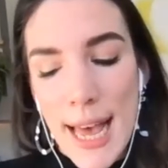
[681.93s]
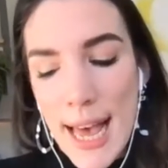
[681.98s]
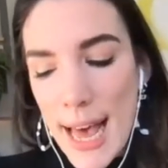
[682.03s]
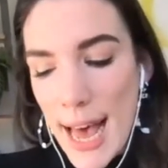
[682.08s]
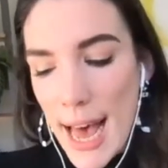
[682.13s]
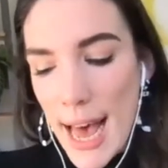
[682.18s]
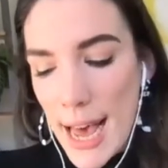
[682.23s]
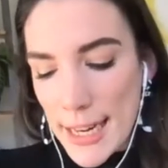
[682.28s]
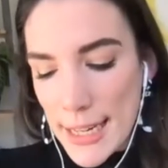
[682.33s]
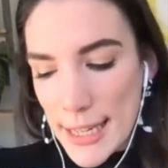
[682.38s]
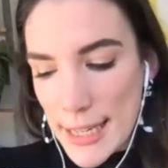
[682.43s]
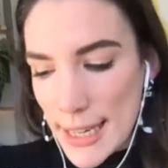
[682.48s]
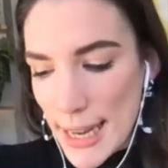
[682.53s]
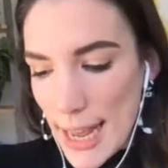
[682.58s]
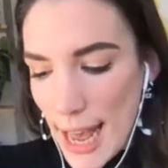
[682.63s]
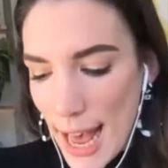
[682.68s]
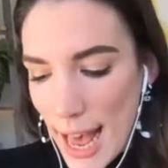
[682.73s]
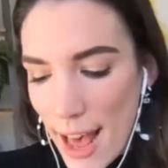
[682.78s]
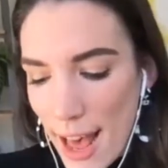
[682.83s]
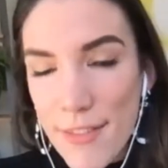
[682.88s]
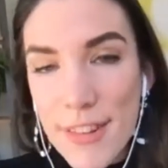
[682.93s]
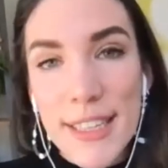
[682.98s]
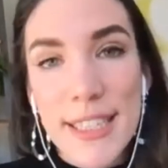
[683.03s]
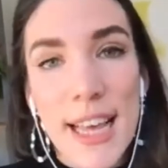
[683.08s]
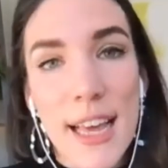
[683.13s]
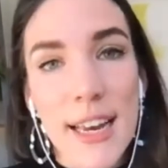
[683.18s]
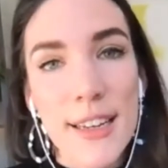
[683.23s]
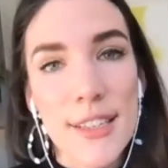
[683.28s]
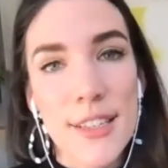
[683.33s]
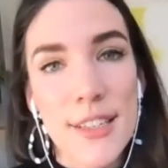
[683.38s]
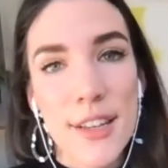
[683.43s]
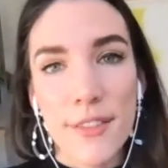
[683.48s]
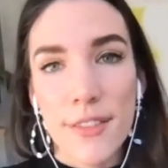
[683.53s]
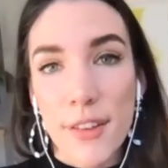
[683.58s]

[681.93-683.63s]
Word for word: and have a sense of